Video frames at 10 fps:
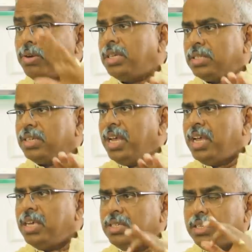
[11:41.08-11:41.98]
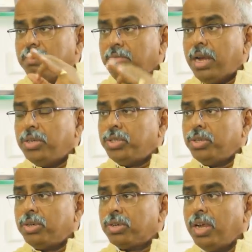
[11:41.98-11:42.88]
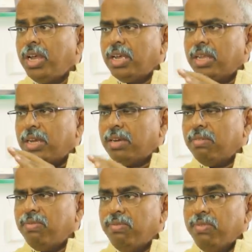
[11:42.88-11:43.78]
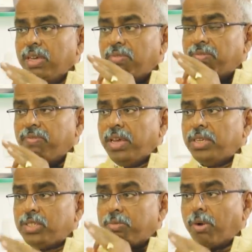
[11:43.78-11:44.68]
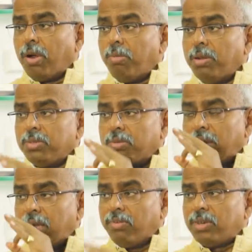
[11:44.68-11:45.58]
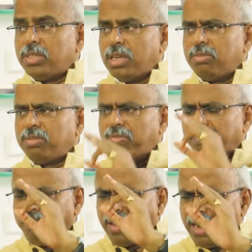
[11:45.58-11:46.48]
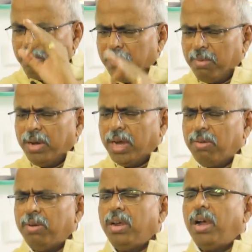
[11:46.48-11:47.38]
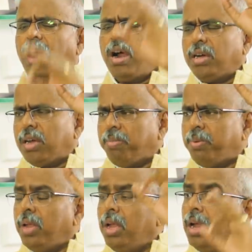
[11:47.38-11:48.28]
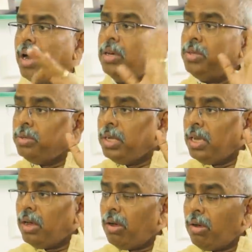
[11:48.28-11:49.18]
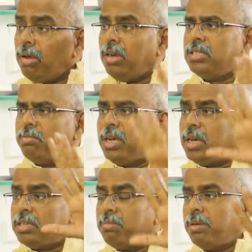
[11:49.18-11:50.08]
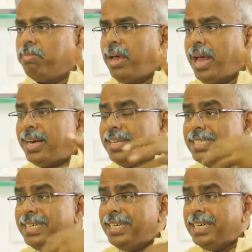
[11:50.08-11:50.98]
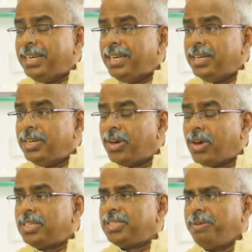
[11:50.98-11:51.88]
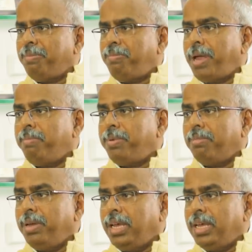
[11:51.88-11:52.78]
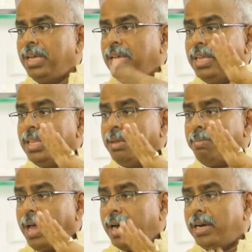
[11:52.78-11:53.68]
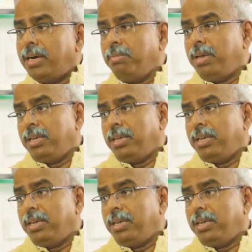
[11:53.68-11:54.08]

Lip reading: to us. She made sure that we faced problems by ourselves, fell down, got up, and today all is because my parents did not pamper me, they parented me.